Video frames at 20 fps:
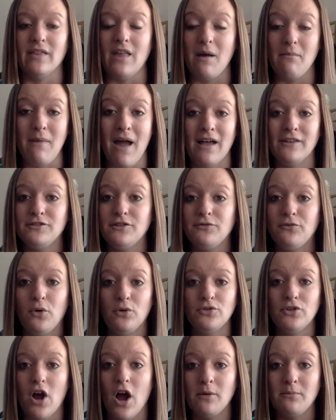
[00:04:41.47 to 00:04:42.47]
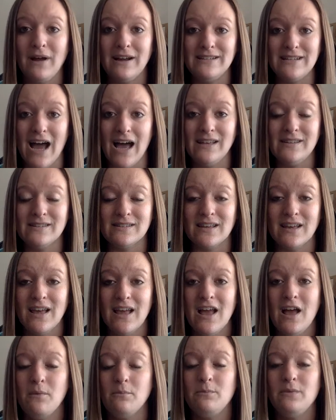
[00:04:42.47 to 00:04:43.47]
That master folder on my desk,
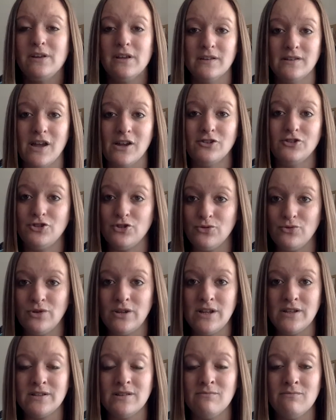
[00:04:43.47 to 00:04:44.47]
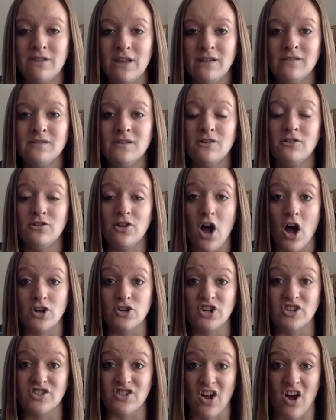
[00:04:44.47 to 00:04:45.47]
because I do need some things that are not just